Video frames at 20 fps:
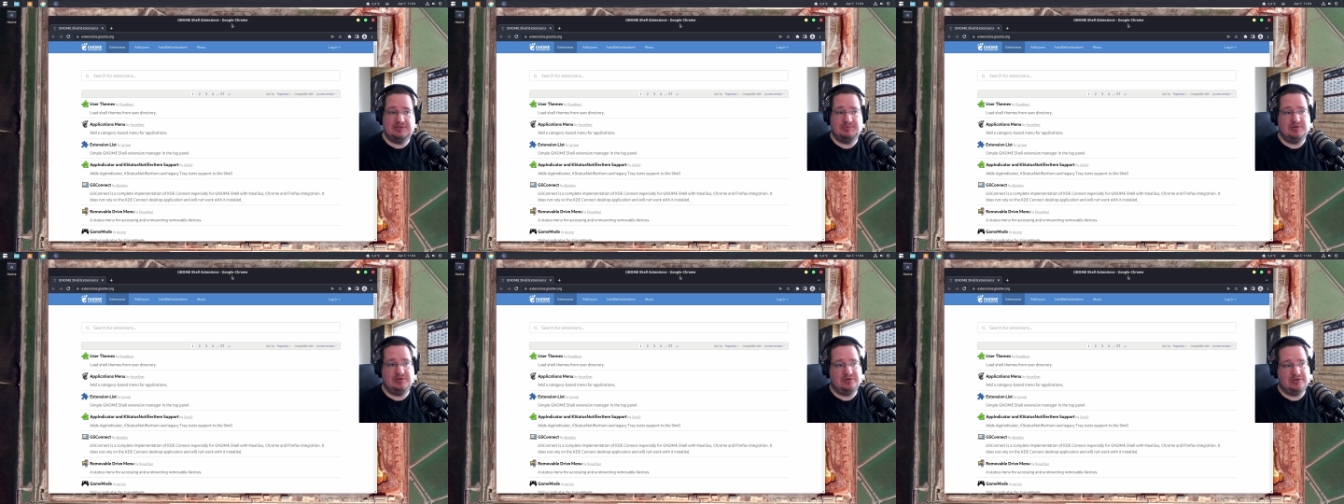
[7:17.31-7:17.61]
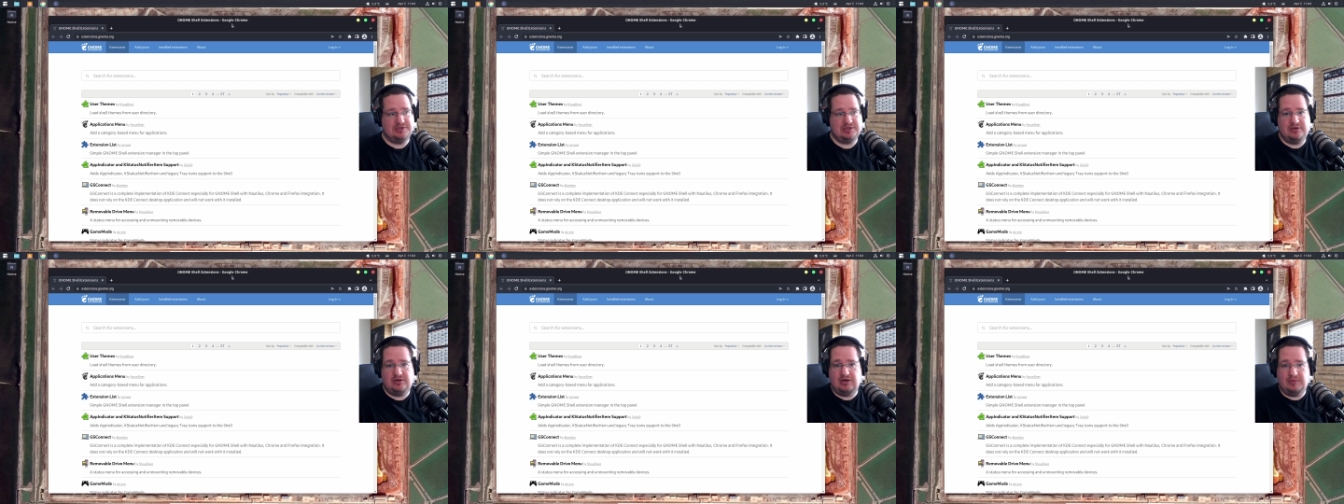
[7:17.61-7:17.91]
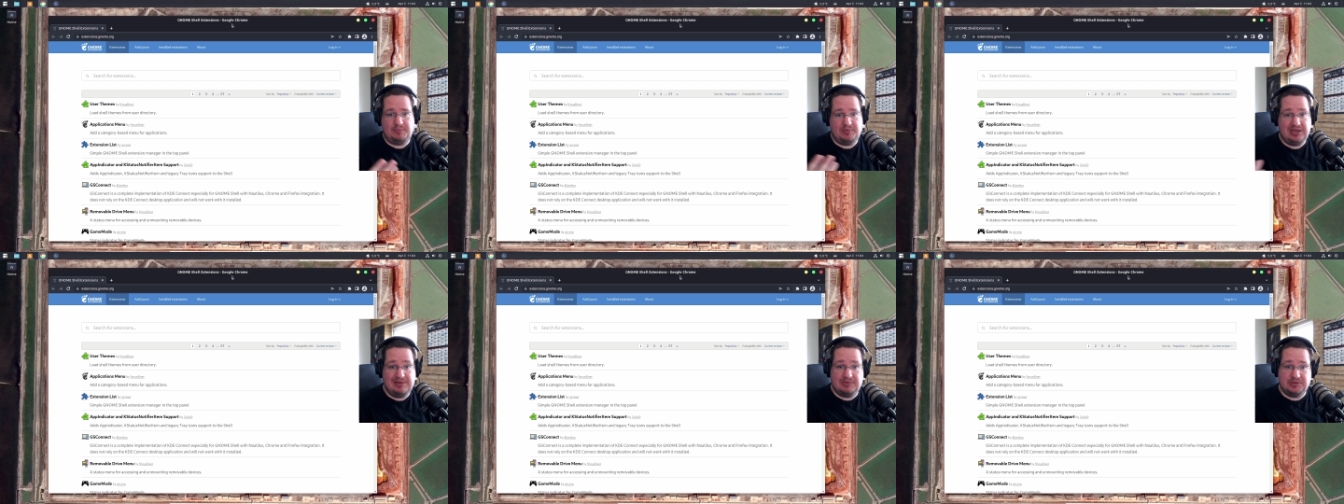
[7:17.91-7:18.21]
because a lot of
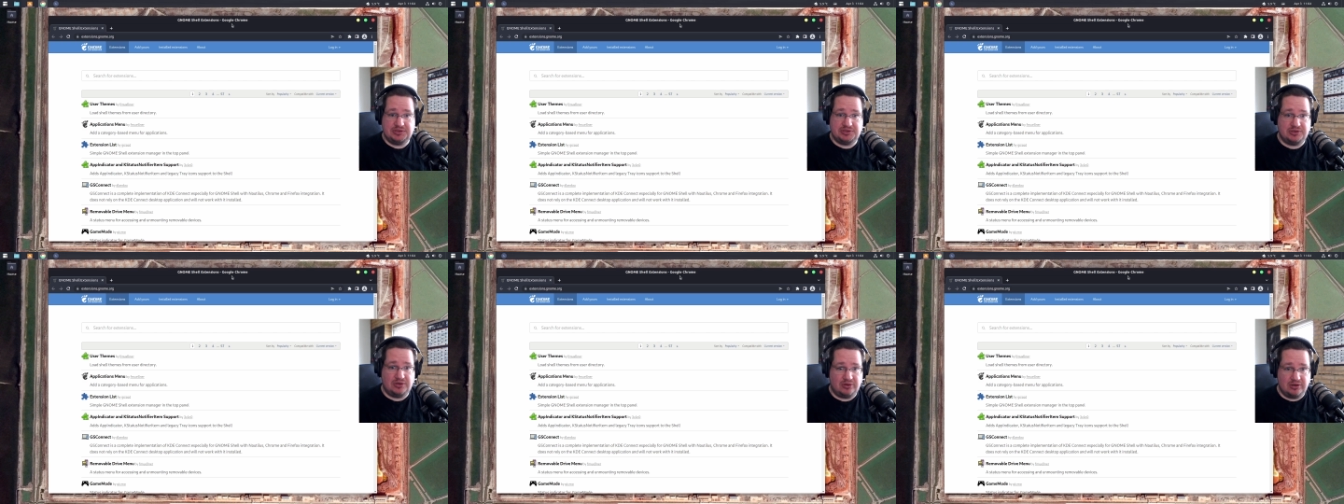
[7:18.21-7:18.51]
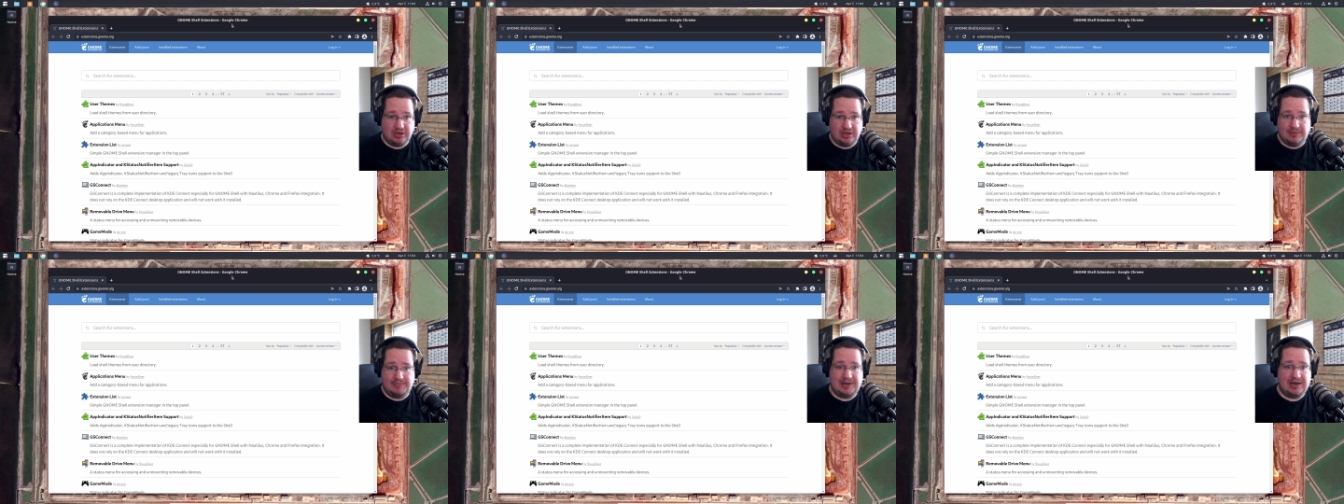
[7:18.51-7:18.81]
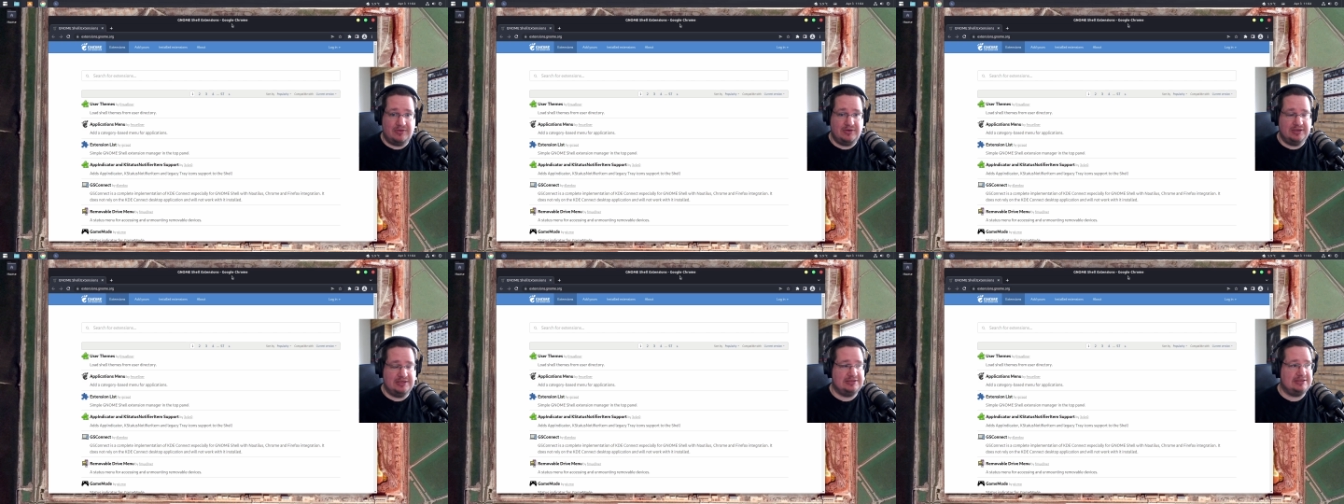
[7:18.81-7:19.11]
people are talking
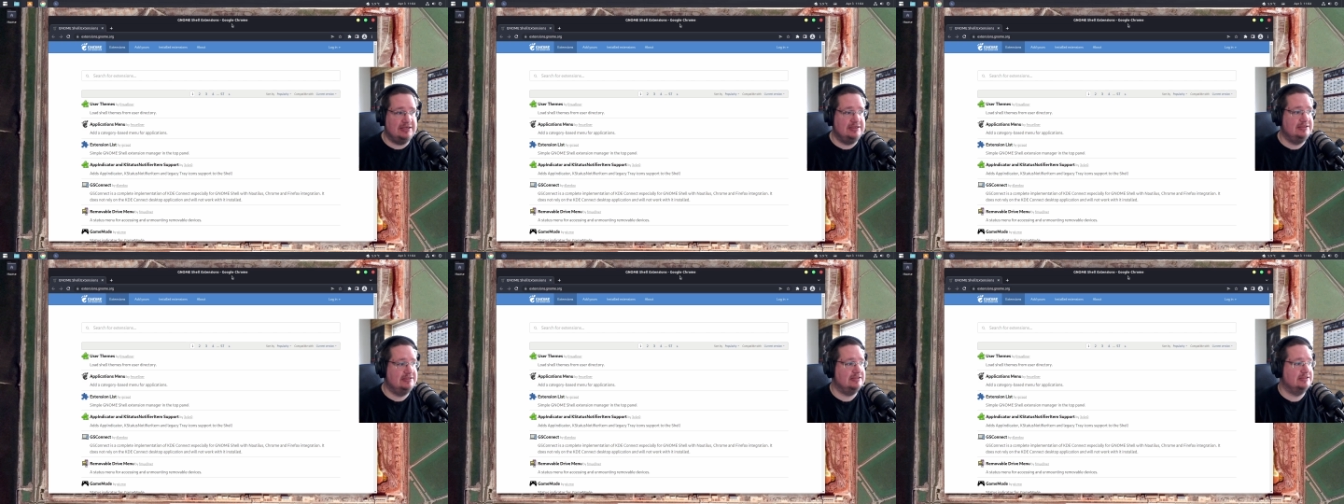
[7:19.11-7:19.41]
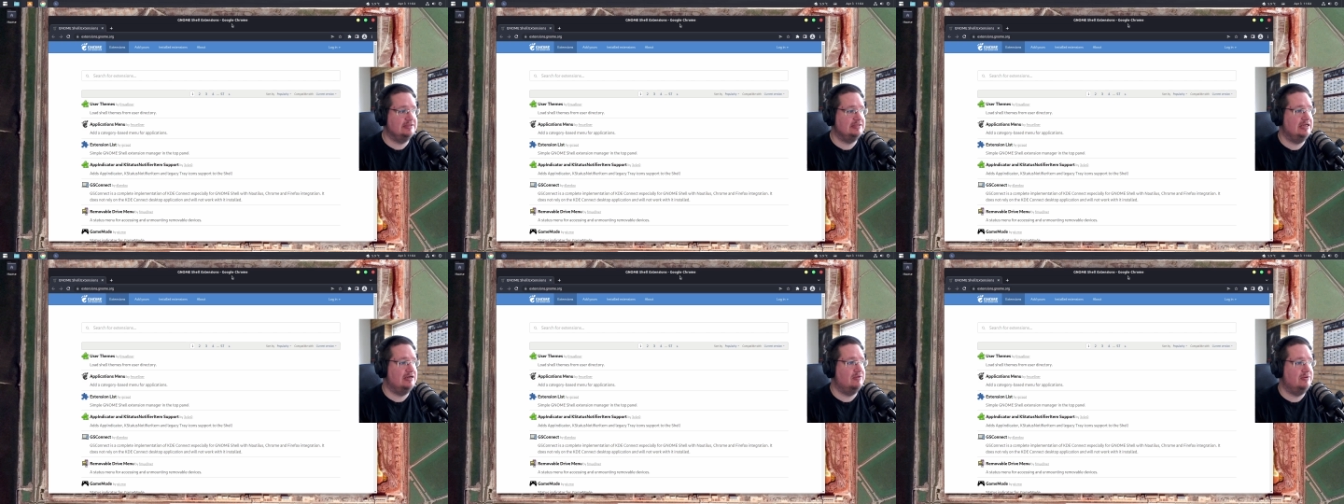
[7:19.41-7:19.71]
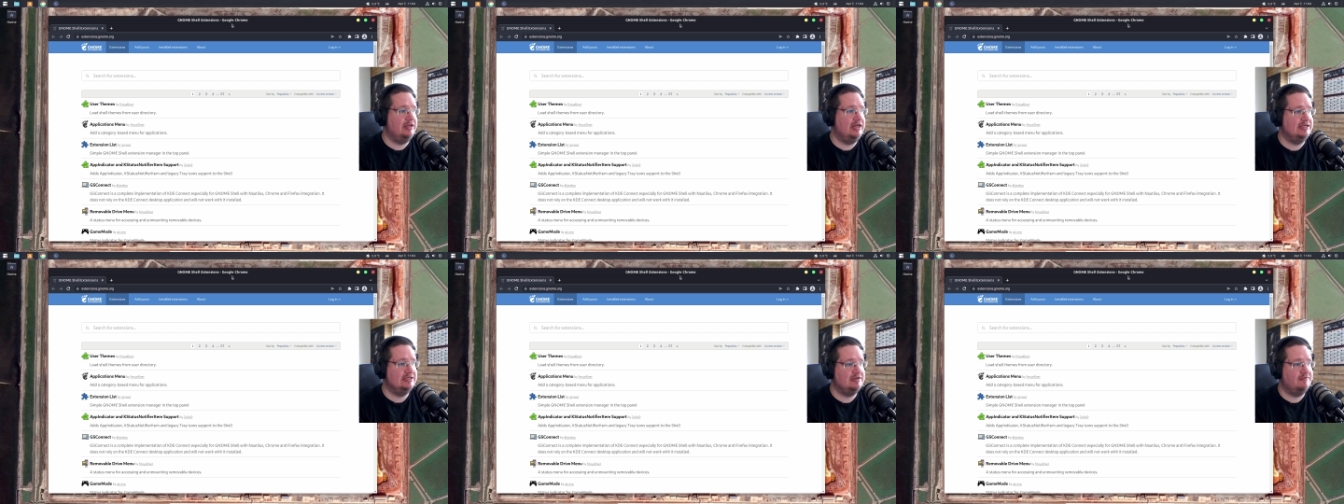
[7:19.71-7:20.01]
about extensions
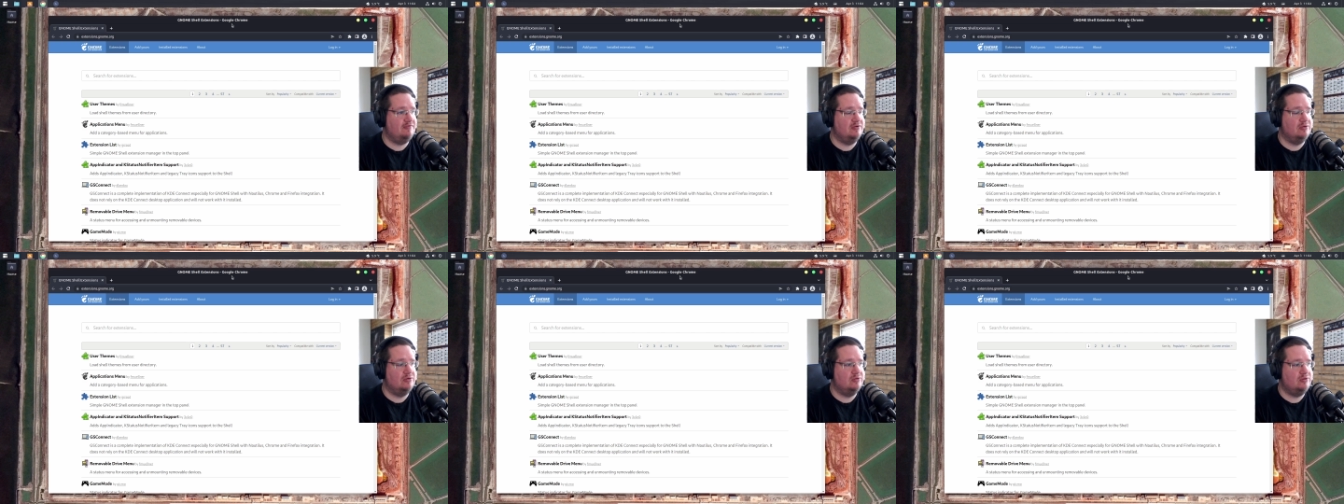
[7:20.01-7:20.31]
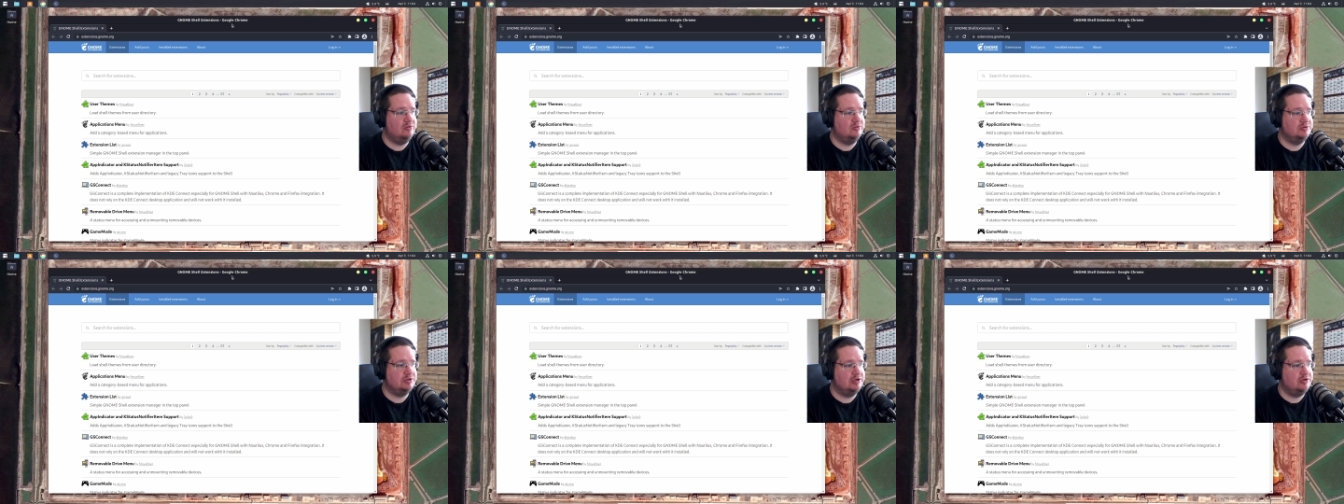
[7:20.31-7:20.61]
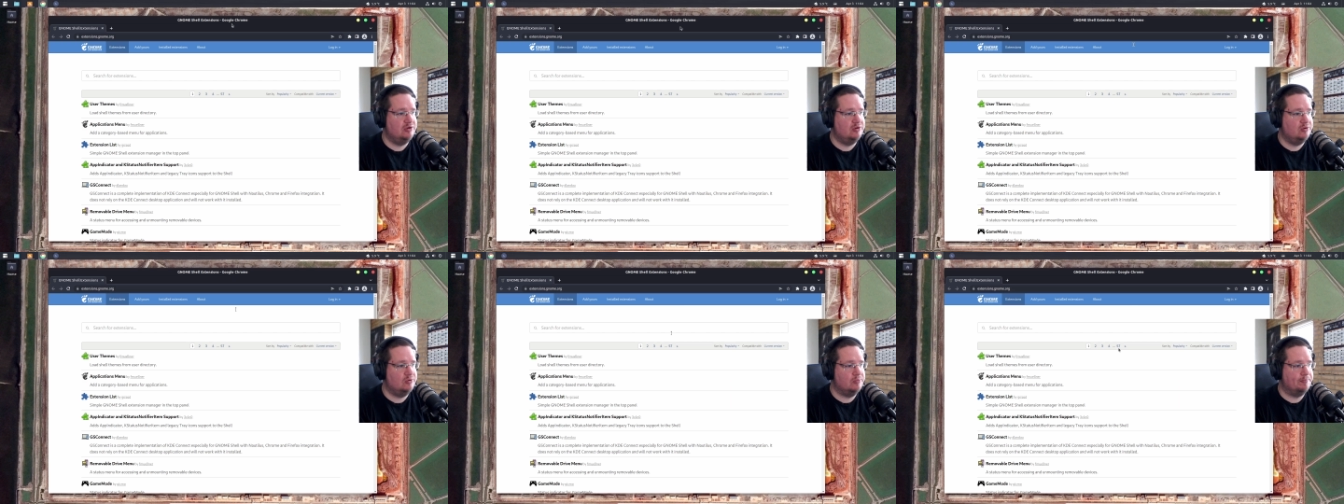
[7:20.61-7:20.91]
nowadays if you're using
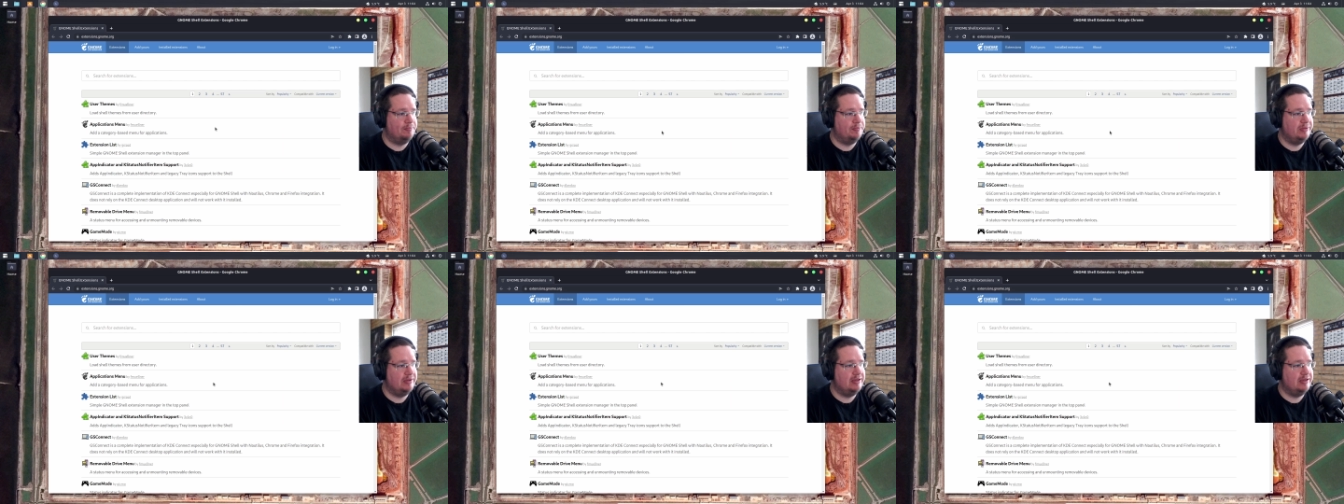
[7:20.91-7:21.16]
GNOME.